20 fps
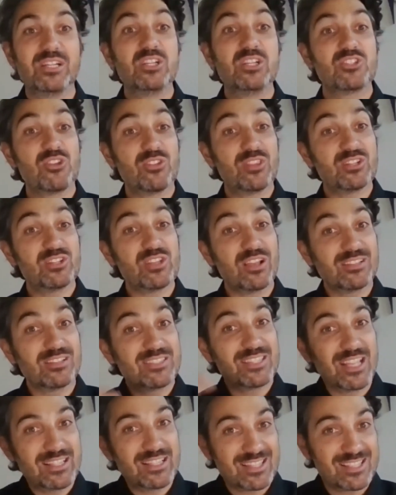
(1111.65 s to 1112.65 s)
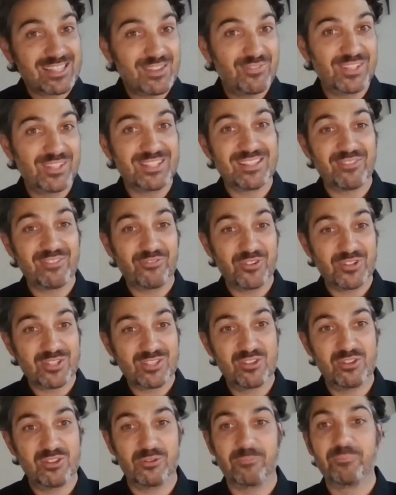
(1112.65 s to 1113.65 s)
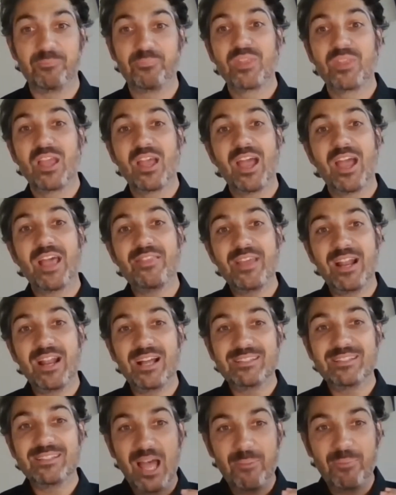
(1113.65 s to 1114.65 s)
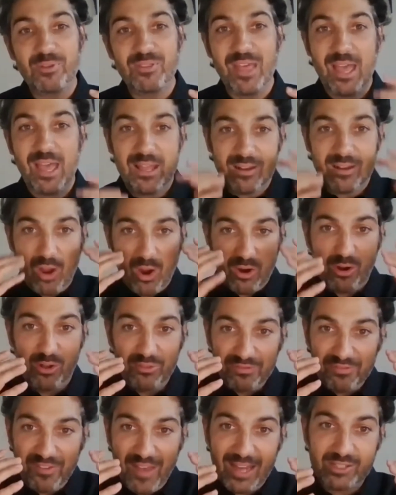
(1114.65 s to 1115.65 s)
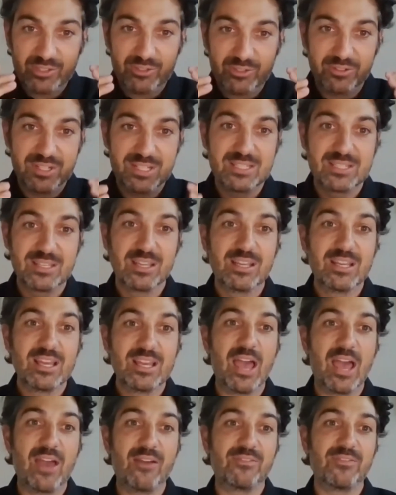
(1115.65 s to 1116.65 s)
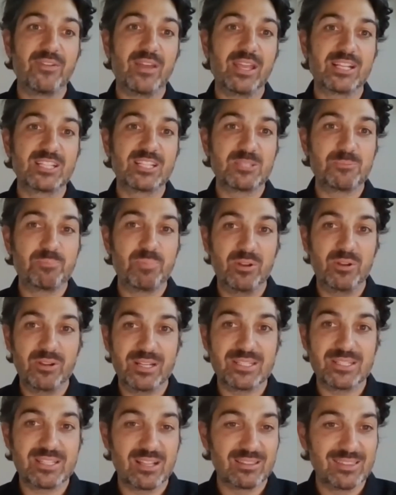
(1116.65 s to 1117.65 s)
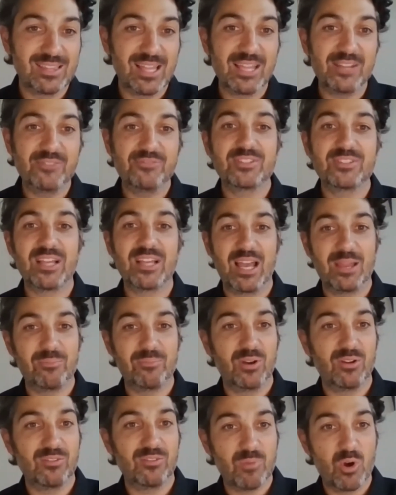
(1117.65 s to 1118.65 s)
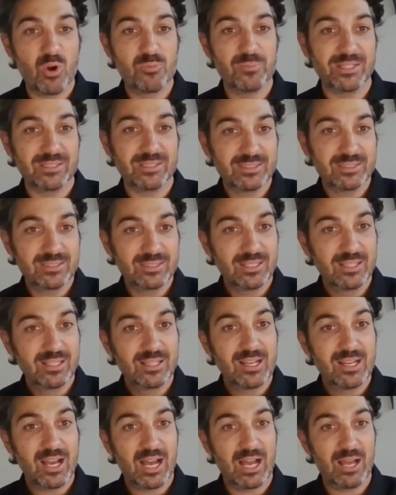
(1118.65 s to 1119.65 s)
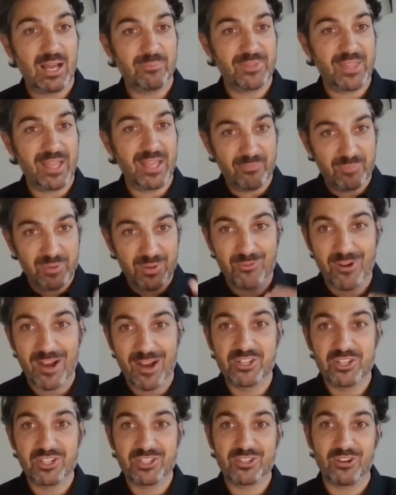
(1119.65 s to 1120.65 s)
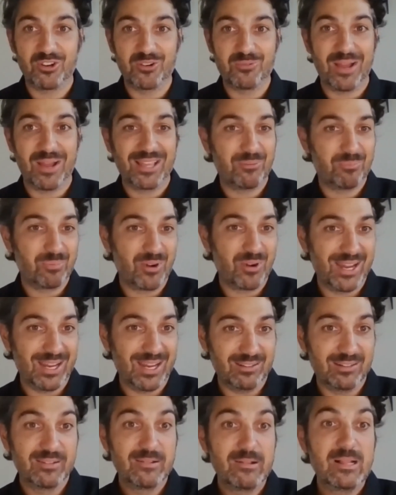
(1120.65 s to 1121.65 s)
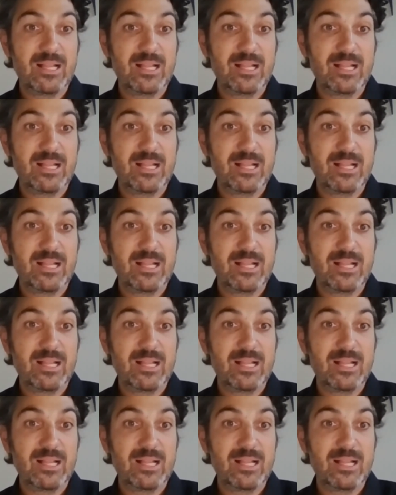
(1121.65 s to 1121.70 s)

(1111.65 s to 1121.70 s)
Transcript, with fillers: So, there's a sensitivity difference too. And then on top of that, our olfactories have experienced a lifetime of moments um, that have been registered by the brain.